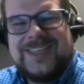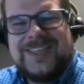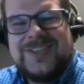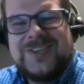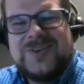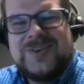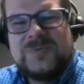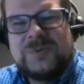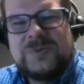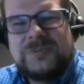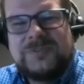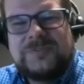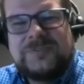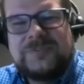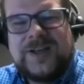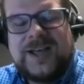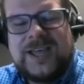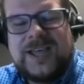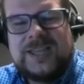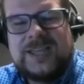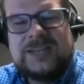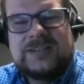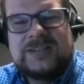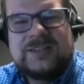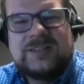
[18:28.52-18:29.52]
You will
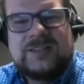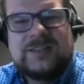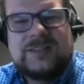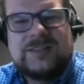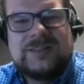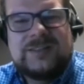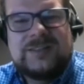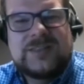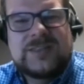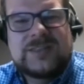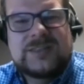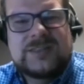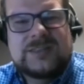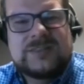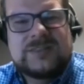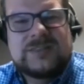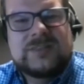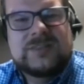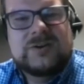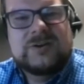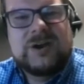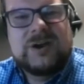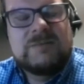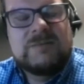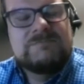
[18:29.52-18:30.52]
find that
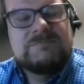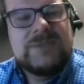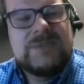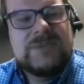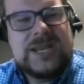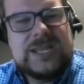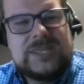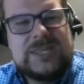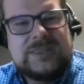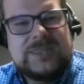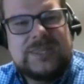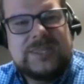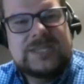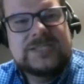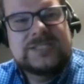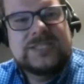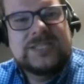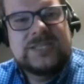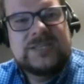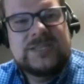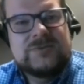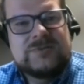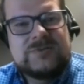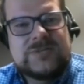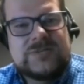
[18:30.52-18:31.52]
there are many things
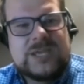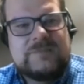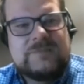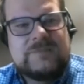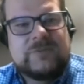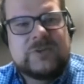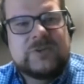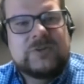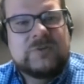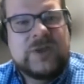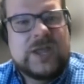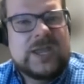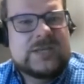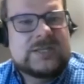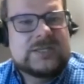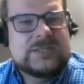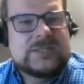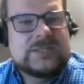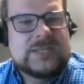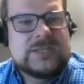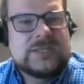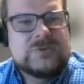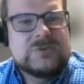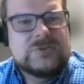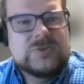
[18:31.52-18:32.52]
that you take for granted
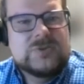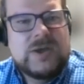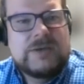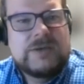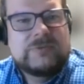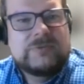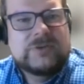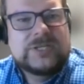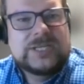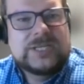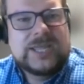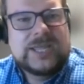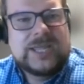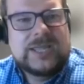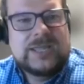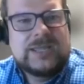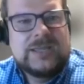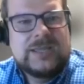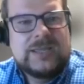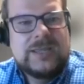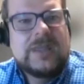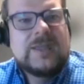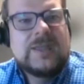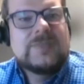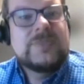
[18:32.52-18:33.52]
that you do every day
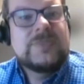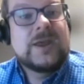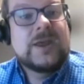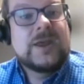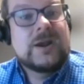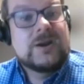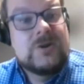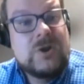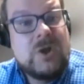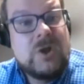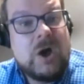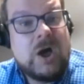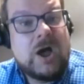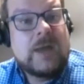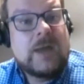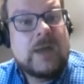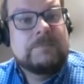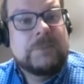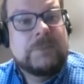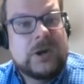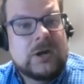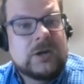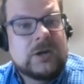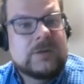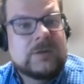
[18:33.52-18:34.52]
that are
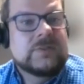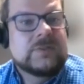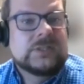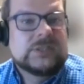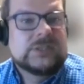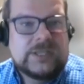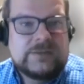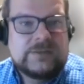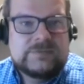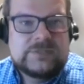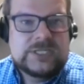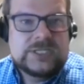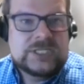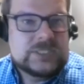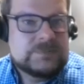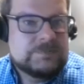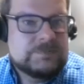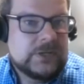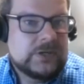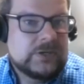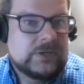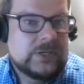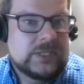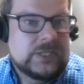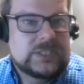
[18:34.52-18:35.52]
not part of the lived
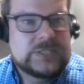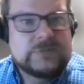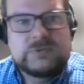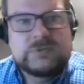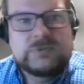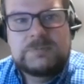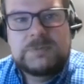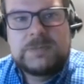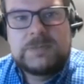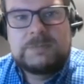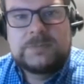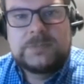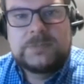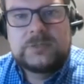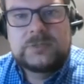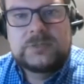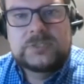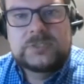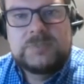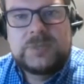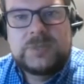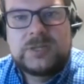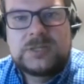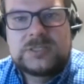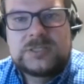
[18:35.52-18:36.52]
experience of the people you're
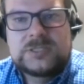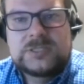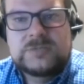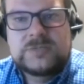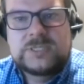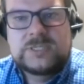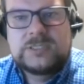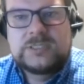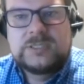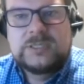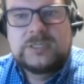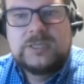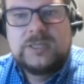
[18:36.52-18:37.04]
sponsoring.